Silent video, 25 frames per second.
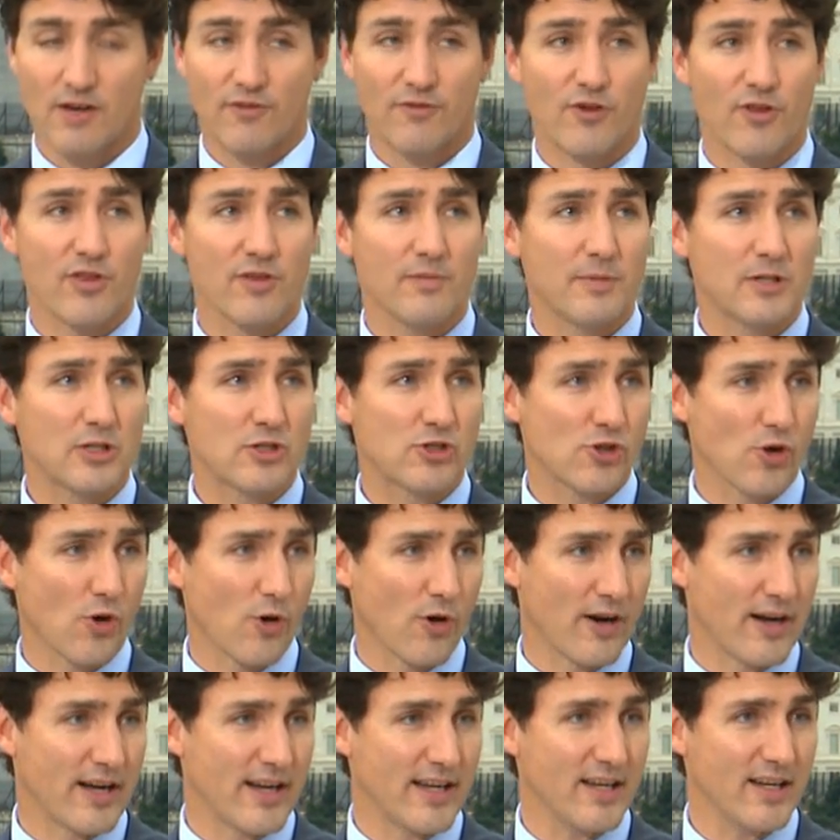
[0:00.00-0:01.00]
for the
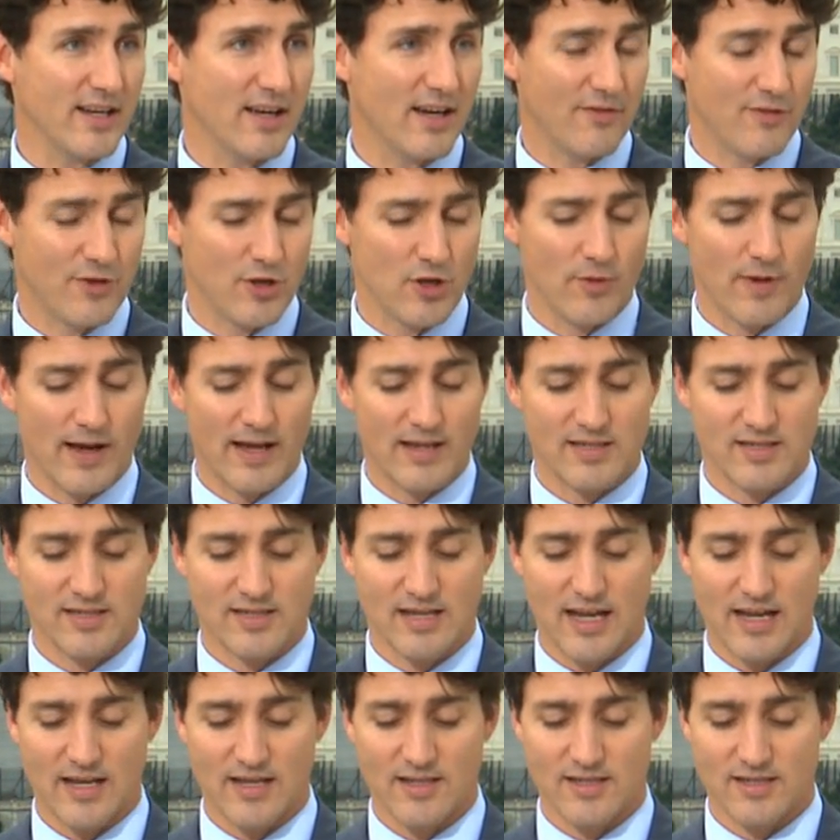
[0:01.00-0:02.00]
majority of U.S.
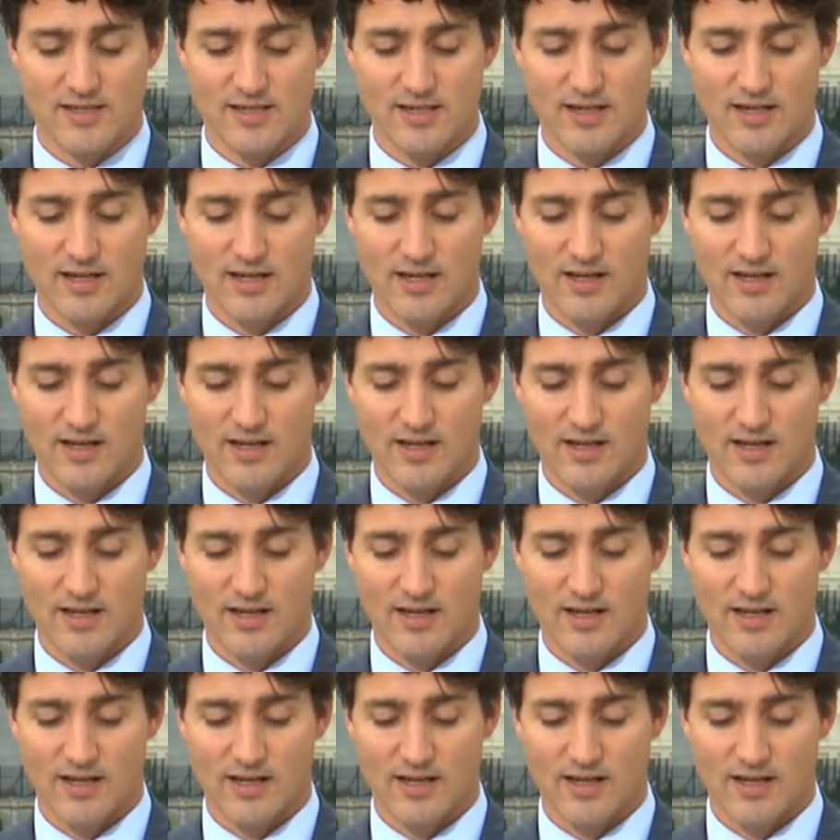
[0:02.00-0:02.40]
states.